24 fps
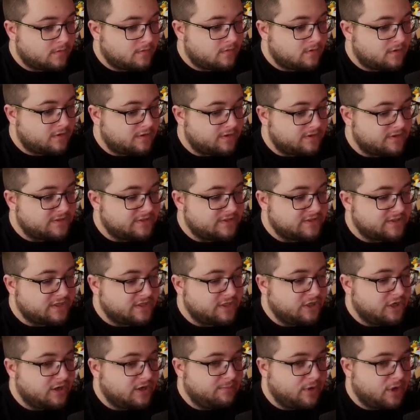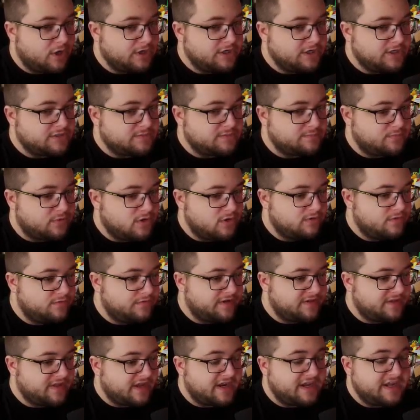Because your boy's
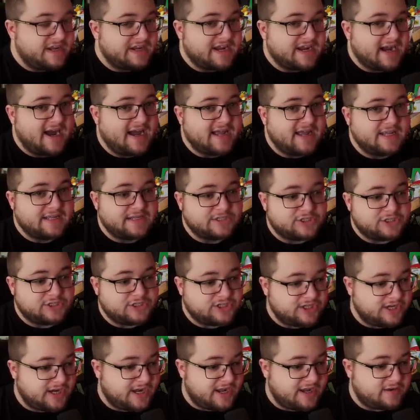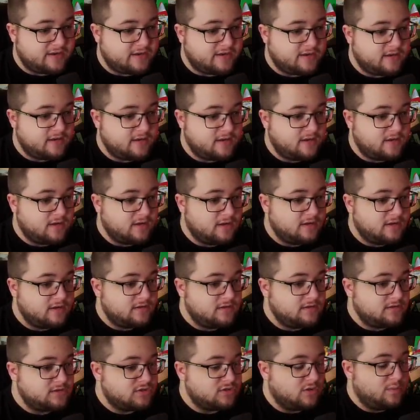proving that he can't hit shit.
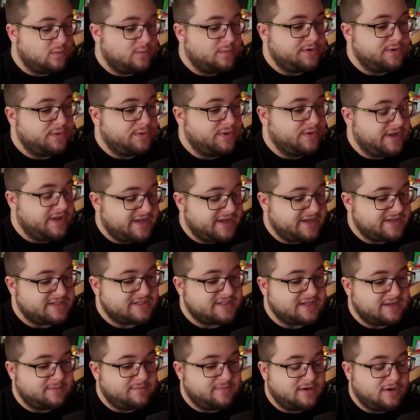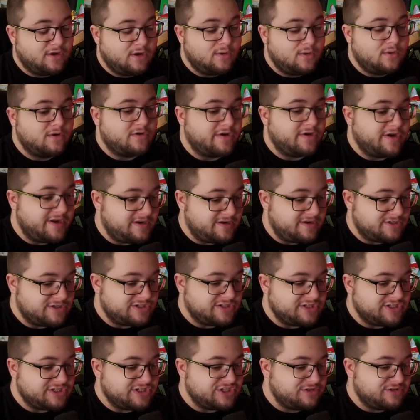So I'm going to do this. I'm going to lower it just
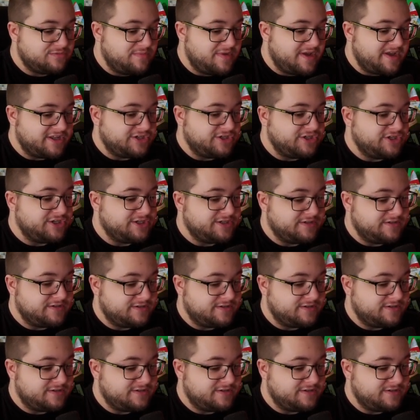a smidge.